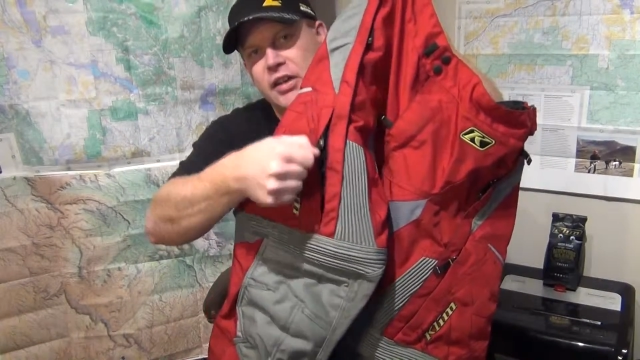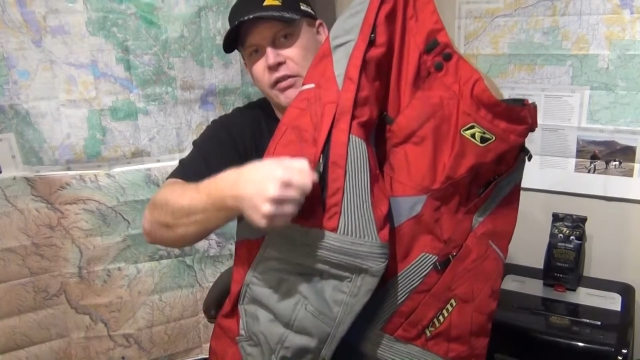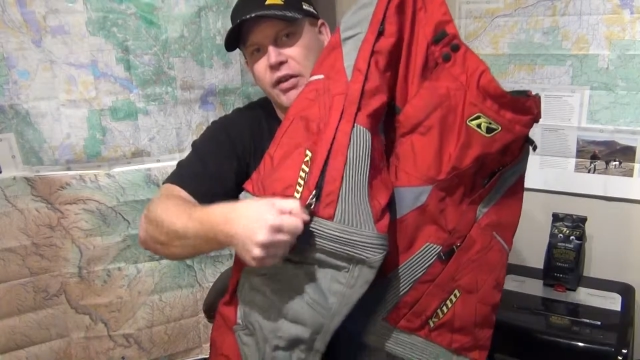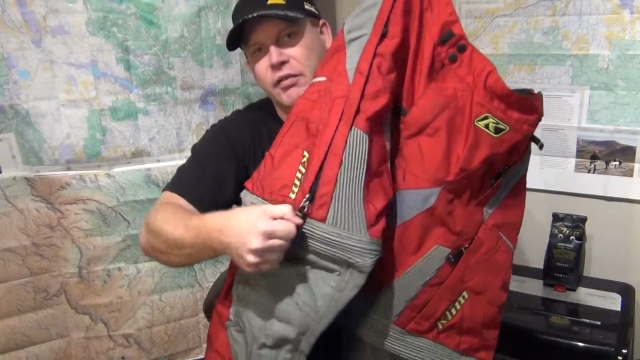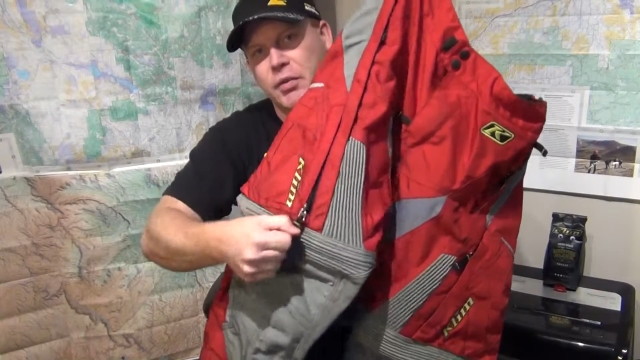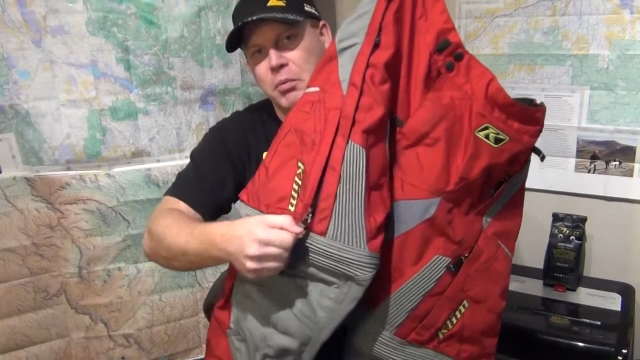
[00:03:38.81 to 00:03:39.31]

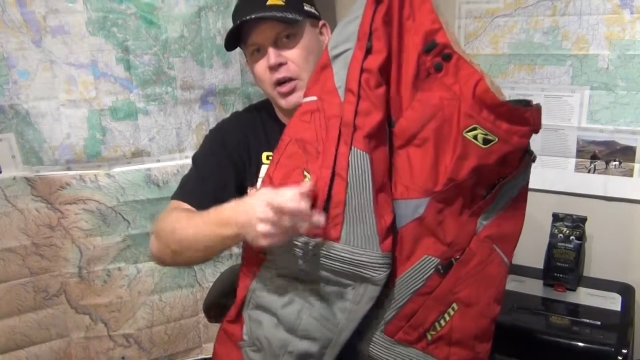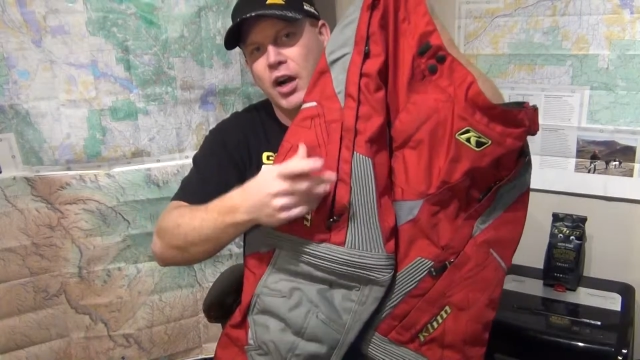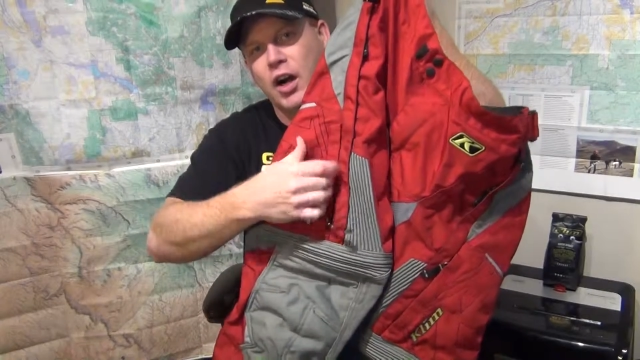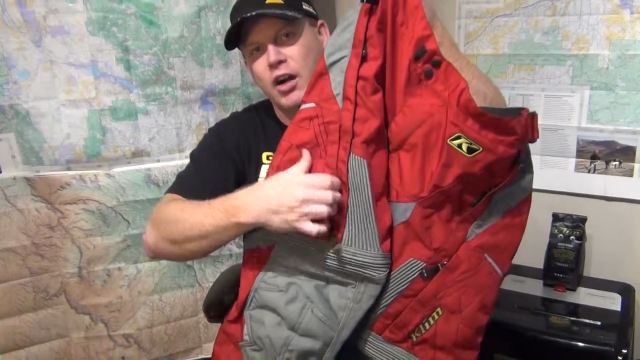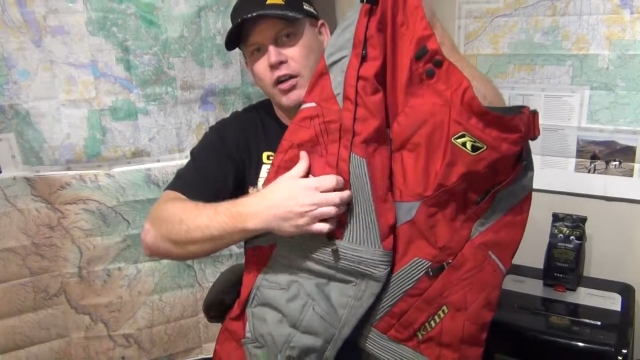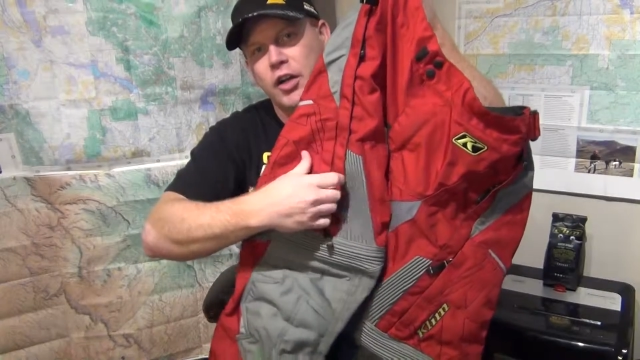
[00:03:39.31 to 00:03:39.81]
went from
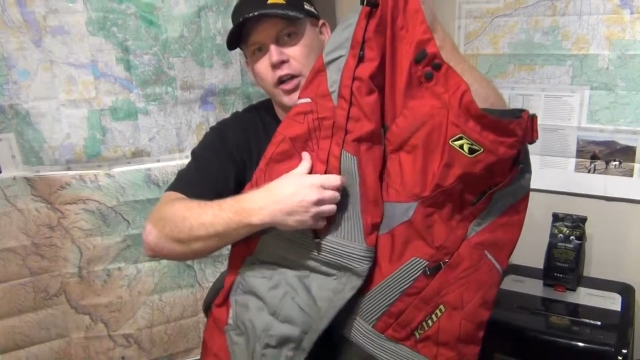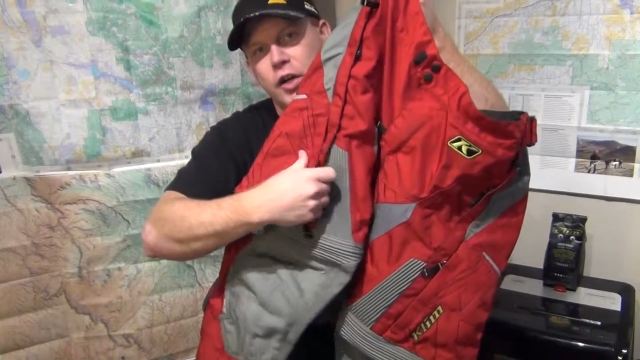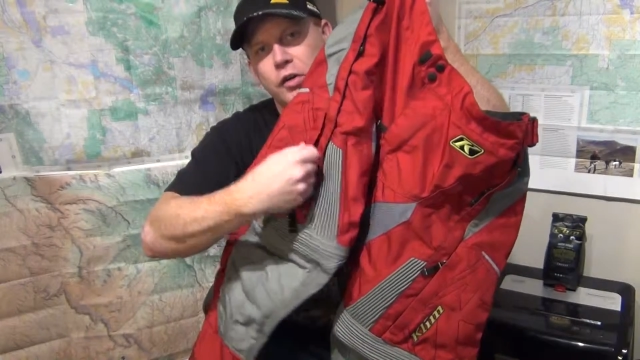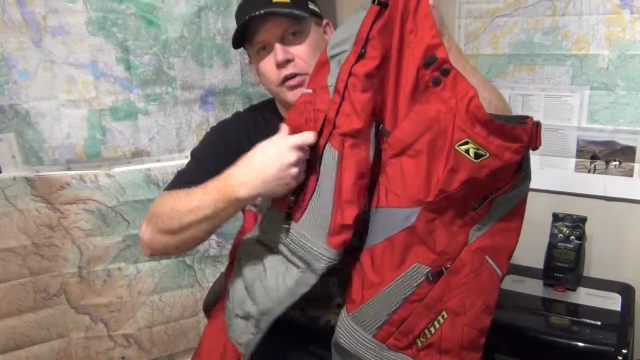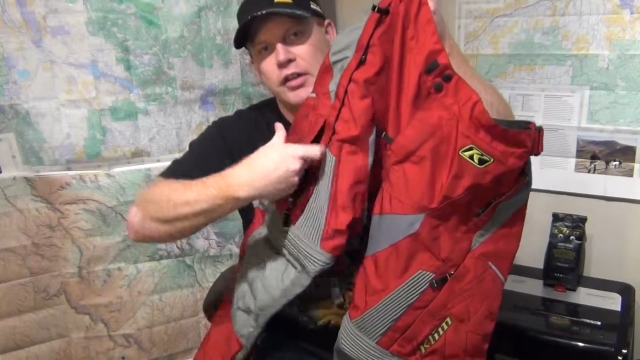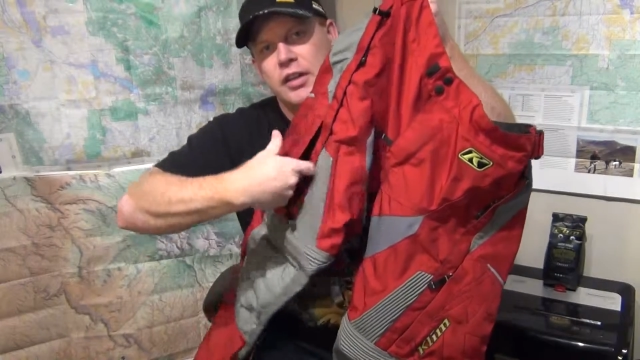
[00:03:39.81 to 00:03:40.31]

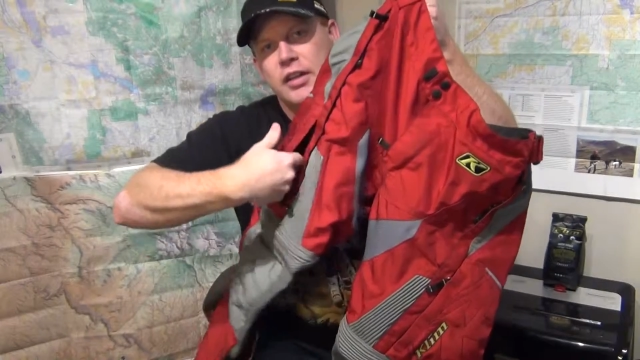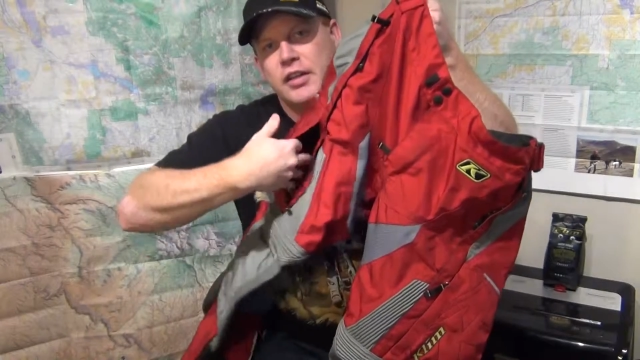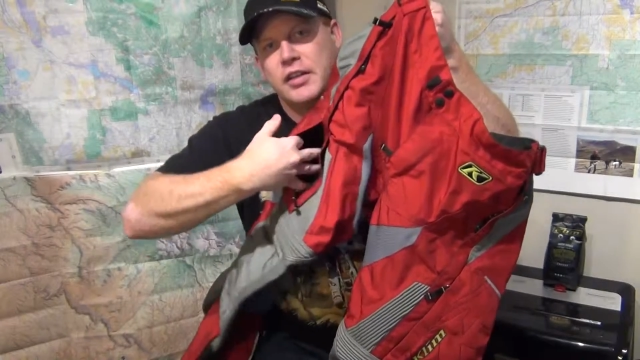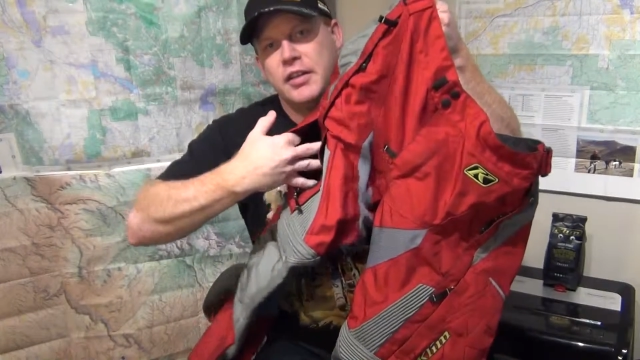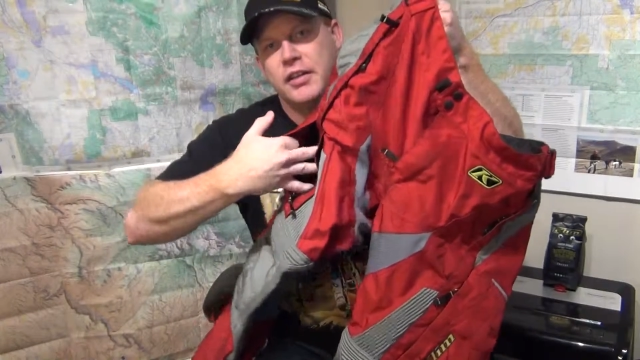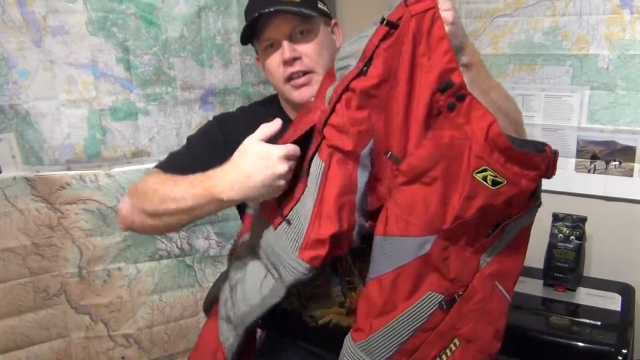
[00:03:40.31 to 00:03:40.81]
cargo
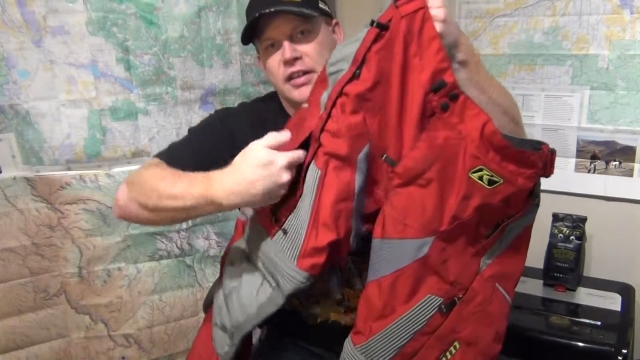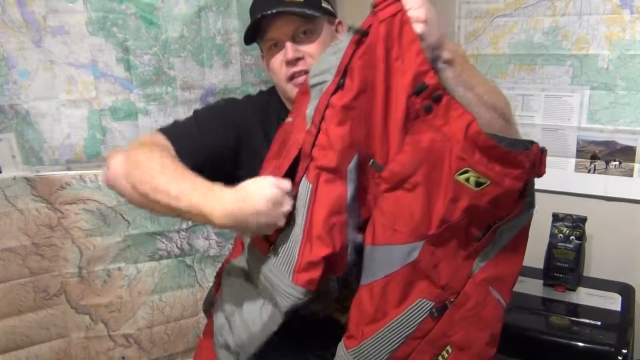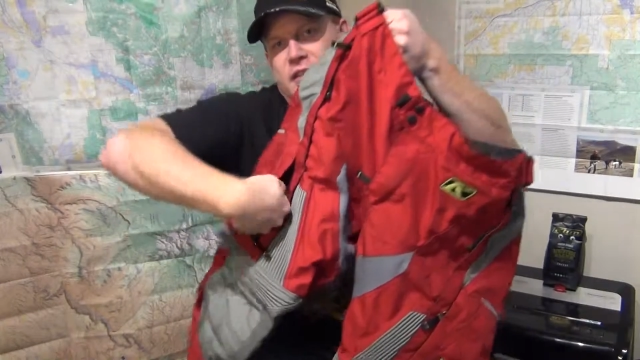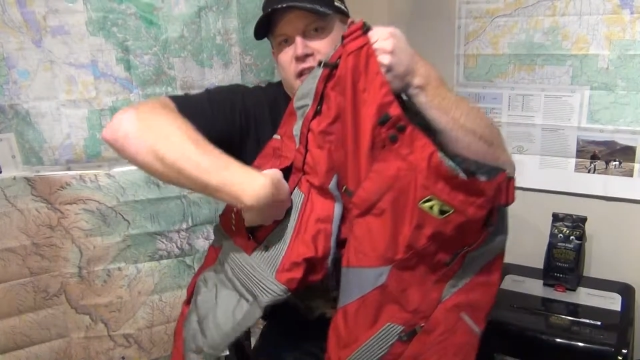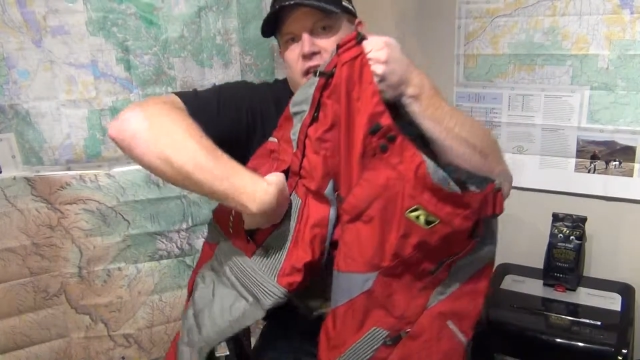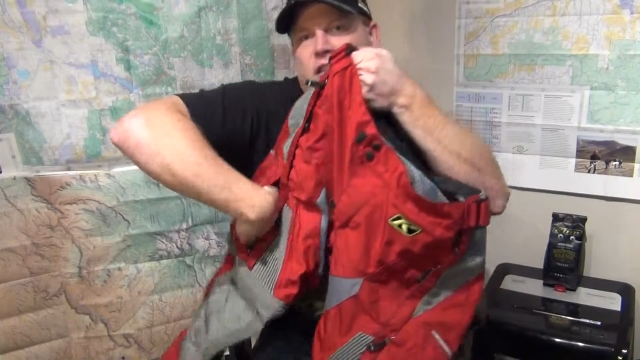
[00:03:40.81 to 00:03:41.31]
to these
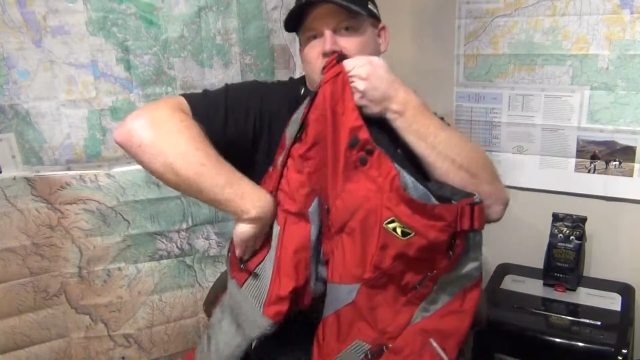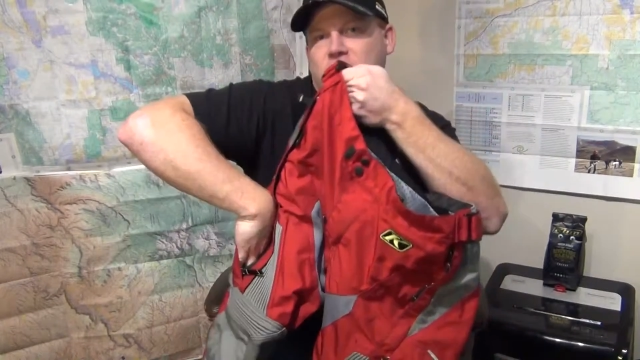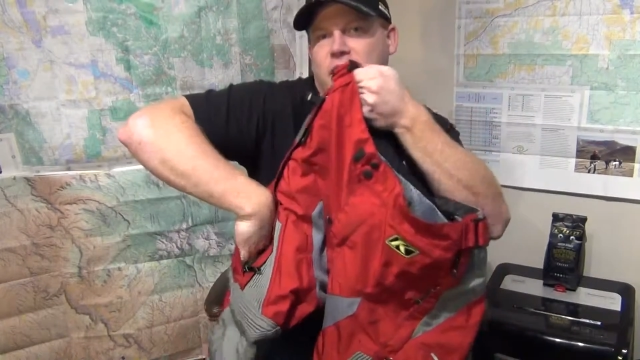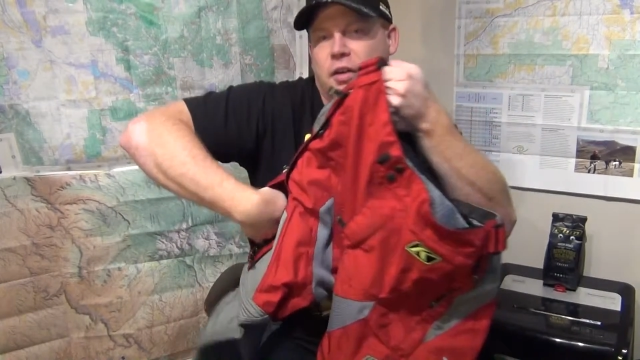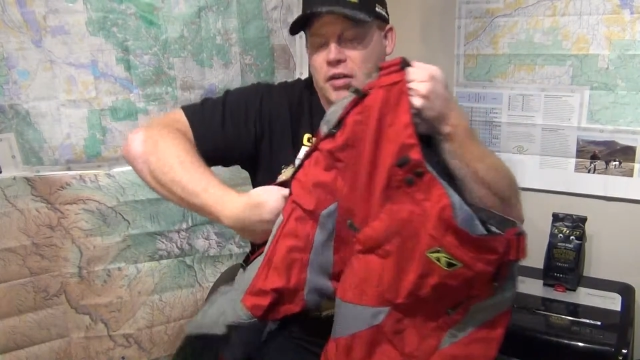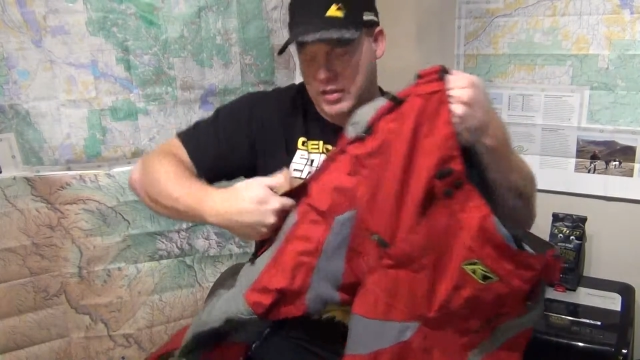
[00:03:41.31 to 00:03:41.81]
littler